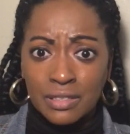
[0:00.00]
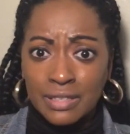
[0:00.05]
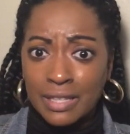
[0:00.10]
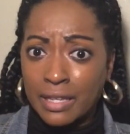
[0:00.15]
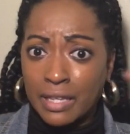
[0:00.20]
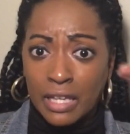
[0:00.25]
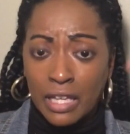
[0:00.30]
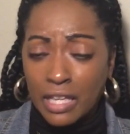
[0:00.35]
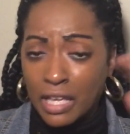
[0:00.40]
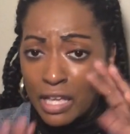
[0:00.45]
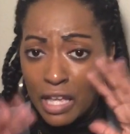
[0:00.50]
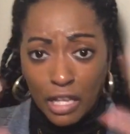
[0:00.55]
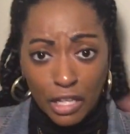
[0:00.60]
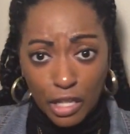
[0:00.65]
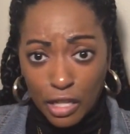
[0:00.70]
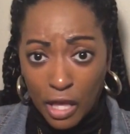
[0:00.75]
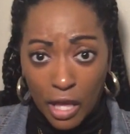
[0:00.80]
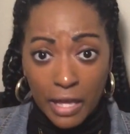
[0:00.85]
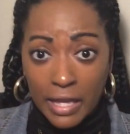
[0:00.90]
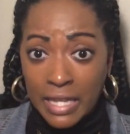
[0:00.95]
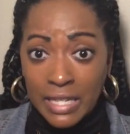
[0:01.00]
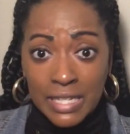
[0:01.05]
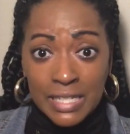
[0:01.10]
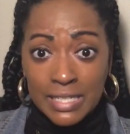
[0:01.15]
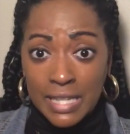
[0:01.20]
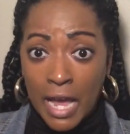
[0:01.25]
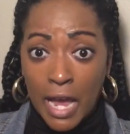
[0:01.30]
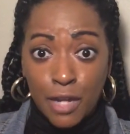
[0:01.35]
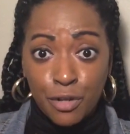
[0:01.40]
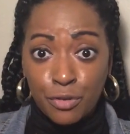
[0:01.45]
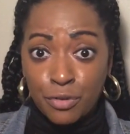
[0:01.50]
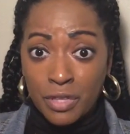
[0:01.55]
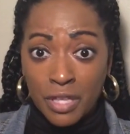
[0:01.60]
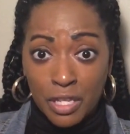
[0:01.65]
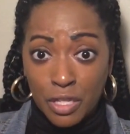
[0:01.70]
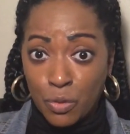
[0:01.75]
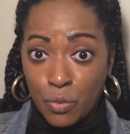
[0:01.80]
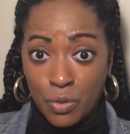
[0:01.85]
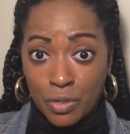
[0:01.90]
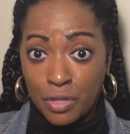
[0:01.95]
Like, any title that
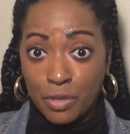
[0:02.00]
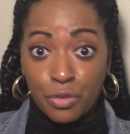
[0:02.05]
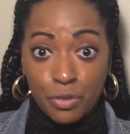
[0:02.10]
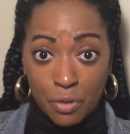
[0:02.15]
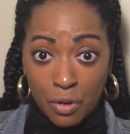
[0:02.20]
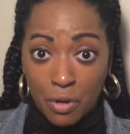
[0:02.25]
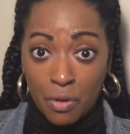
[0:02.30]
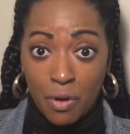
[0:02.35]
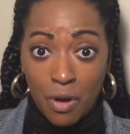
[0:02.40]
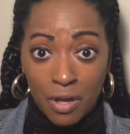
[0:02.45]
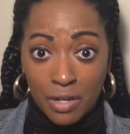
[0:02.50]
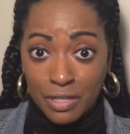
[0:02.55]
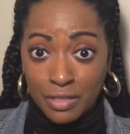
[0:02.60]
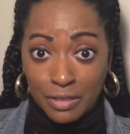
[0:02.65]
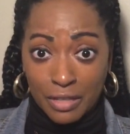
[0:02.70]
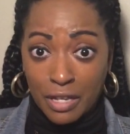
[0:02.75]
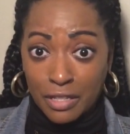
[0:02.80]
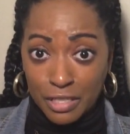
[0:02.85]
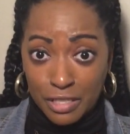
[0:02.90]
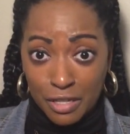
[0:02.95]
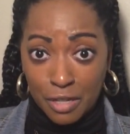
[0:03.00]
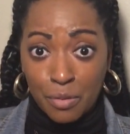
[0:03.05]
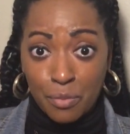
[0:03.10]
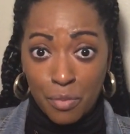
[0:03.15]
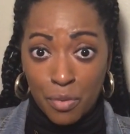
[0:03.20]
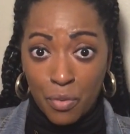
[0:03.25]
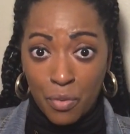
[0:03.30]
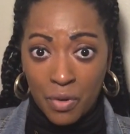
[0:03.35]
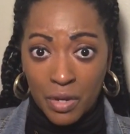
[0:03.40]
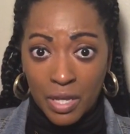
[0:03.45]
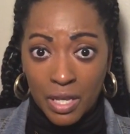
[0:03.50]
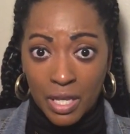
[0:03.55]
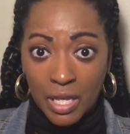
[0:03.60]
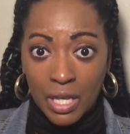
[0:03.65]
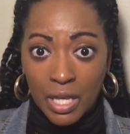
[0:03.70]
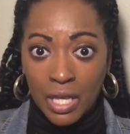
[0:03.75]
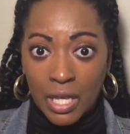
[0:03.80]
you want to throw on a young boy,